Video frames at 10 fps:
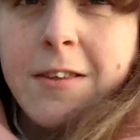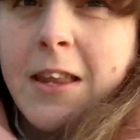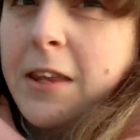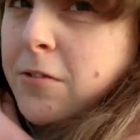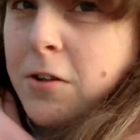
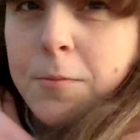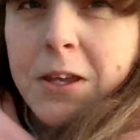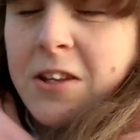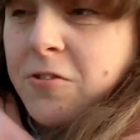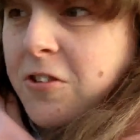Today's going to be
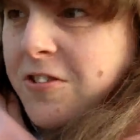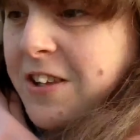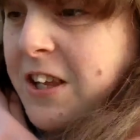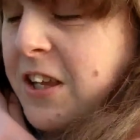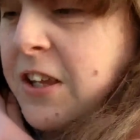
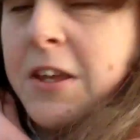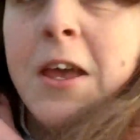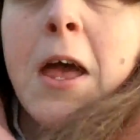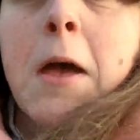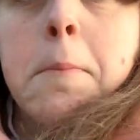interesting.
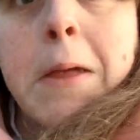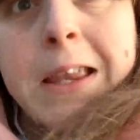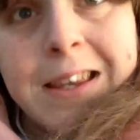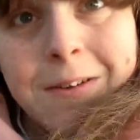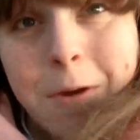But
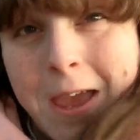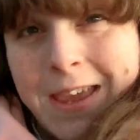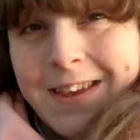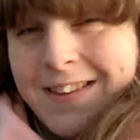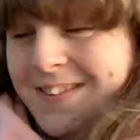
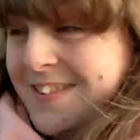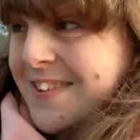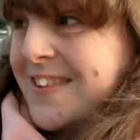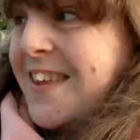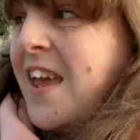
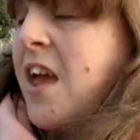anyways,